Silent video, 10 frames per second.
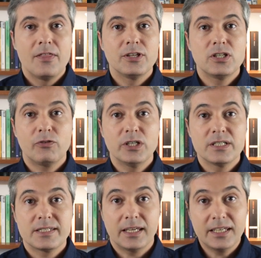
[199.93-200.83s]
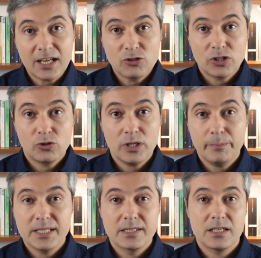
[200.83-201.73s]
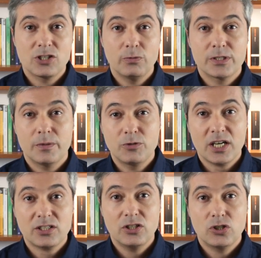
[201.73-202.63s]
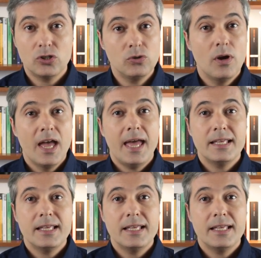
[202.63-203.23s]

the different psychiatric treatments she was subjected to,